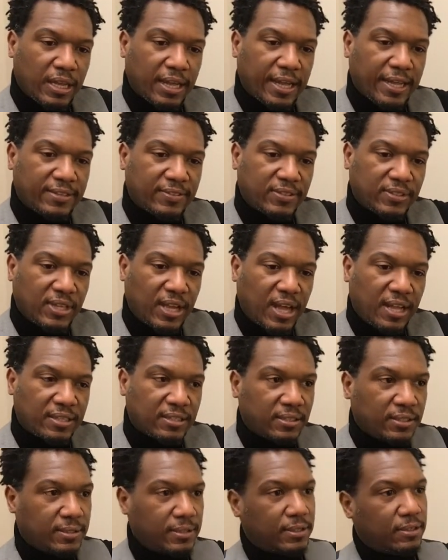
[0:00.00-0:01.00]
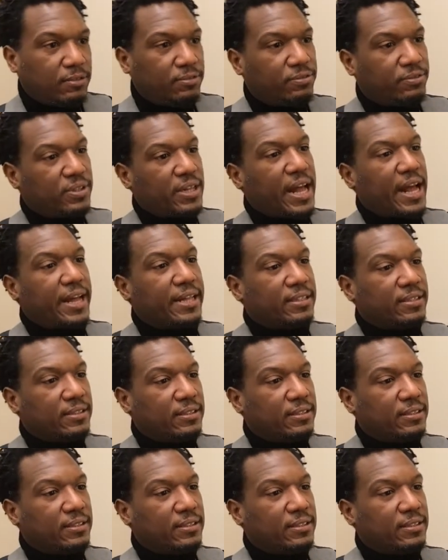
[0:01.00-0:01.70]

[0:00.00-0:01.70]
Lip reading: has gotten a little flat,